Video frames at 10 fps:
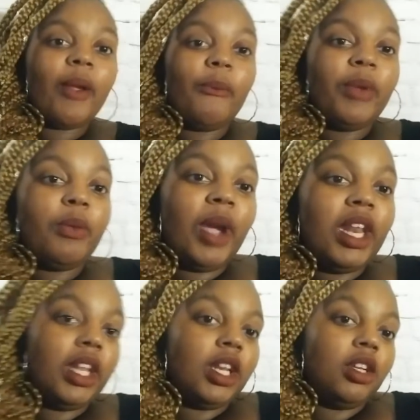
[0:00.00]

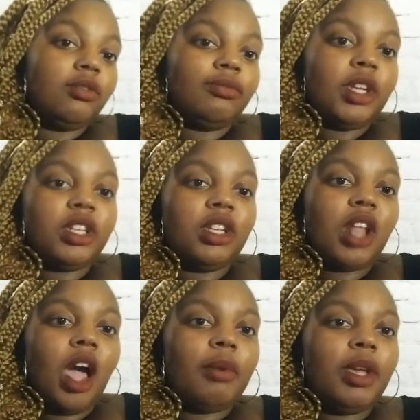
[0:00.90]
we waited
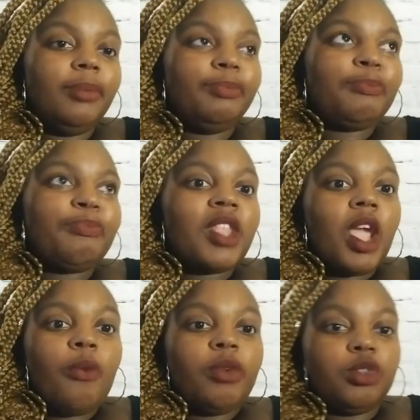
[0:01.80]
in the lobby,
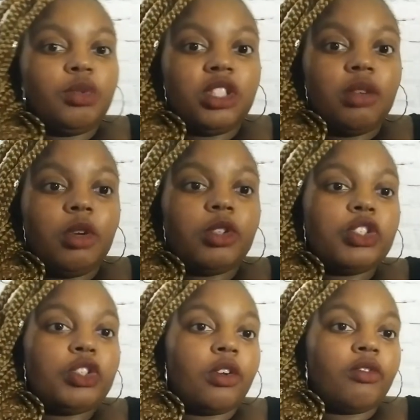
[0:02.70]
which was the
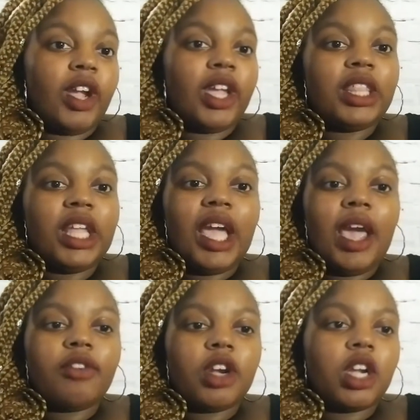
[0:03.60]
most nerve-wracking
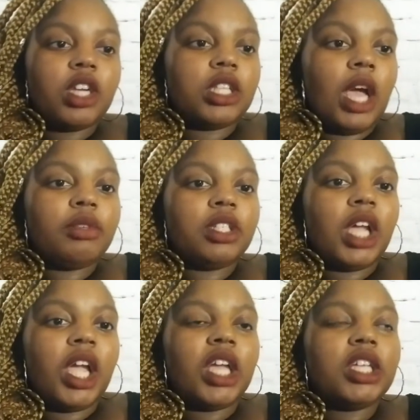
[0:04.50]
thing ever because
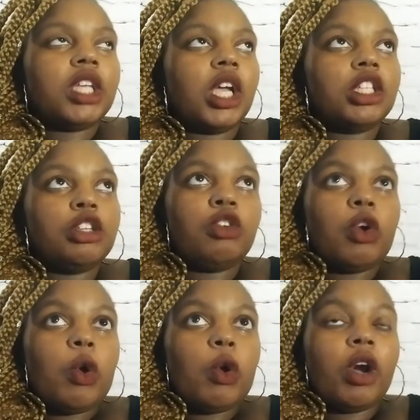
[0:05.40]
I was like, it's taking
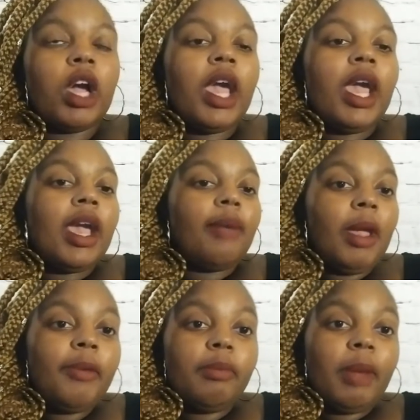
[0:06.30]
so long.
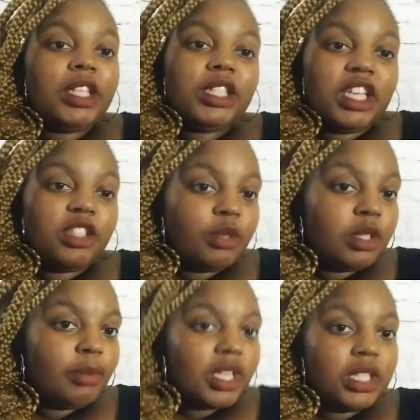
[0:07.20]
Maybe my
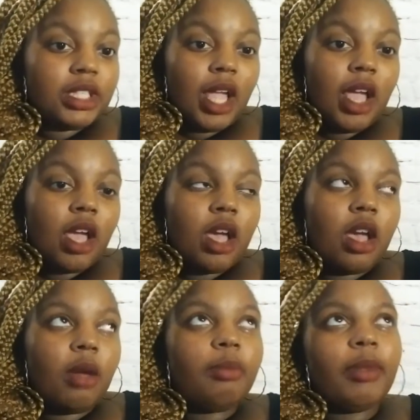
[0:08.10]
test was messed
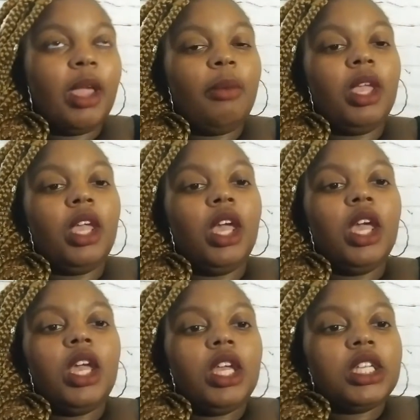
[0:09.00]
up.
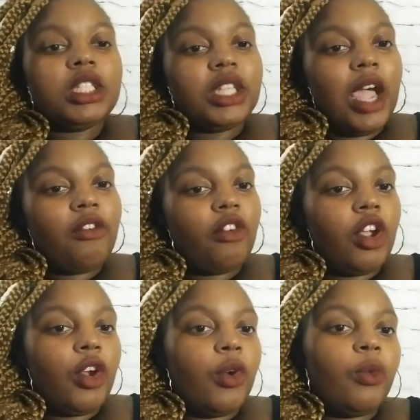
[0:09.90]
Maybe it's
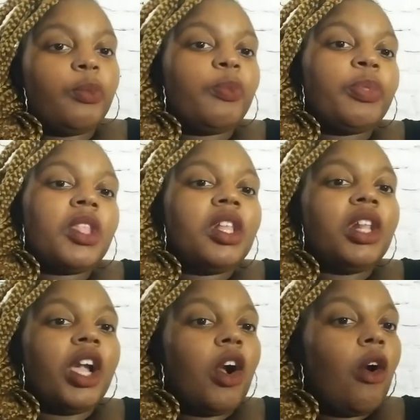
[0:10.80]
not real.
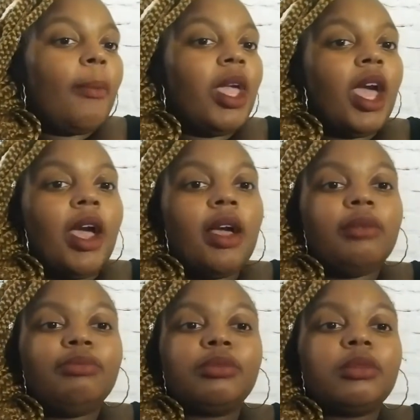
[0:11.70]
And they called me
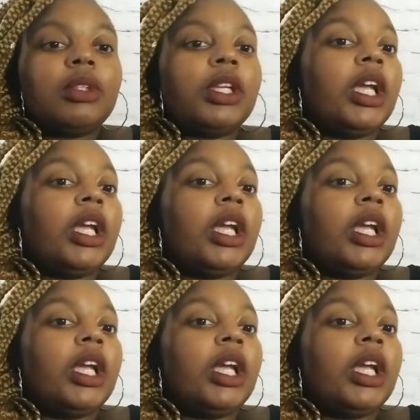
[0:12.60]
up,